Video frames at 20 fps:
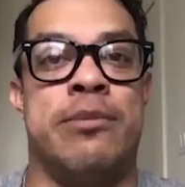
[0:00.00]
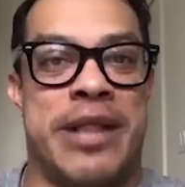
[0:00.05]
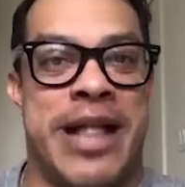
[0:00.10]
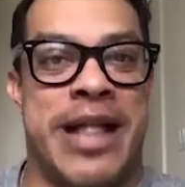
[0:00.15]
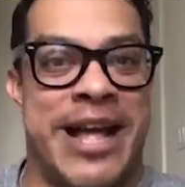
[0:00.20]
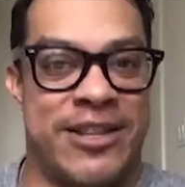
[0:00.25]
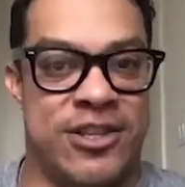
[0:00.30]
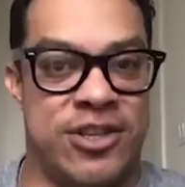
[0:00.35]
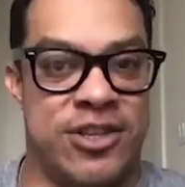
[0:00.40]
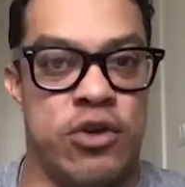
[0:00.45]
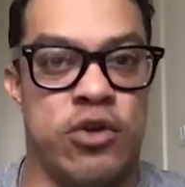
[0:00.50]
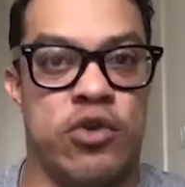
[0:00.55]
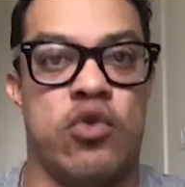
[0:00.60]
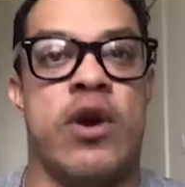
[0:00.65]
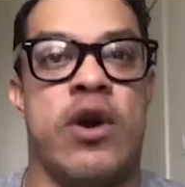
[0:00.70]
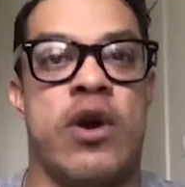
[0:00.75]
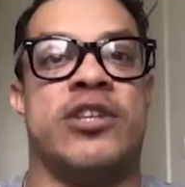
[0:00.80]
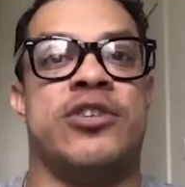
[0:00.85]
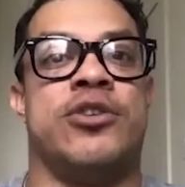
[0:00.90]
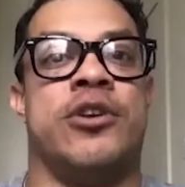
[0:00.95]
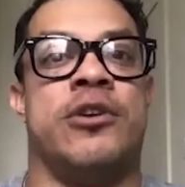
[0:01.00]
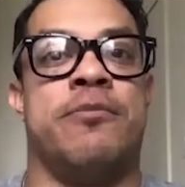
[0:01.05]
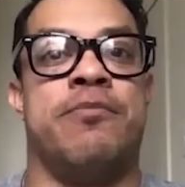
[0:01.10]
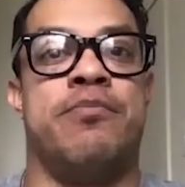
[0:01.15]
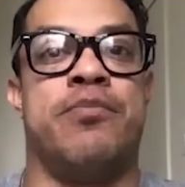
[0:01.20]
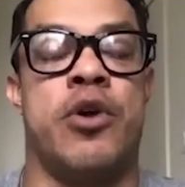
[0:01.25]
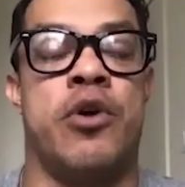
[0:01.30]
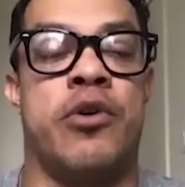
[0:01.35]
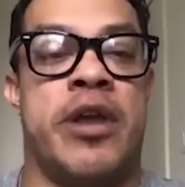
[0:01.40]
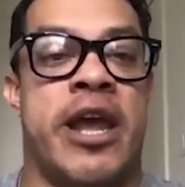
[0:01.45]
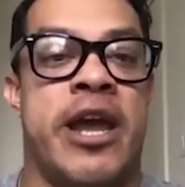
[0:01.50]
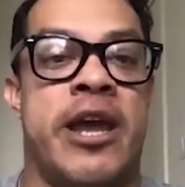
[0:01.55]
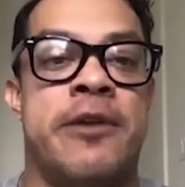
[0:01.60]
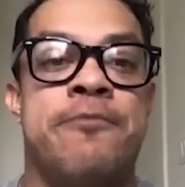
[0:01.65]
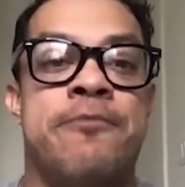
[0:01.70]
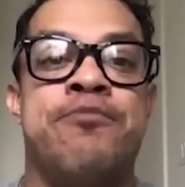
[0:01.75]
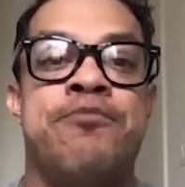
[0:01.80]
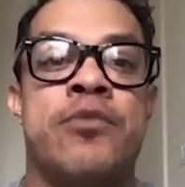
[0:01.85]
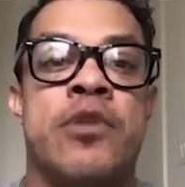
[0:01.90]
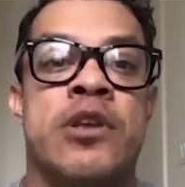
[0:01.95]
the plateau question,
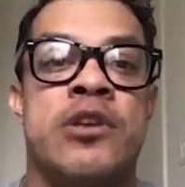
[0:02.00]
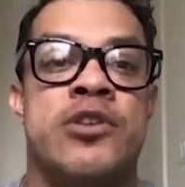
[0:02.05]
okay?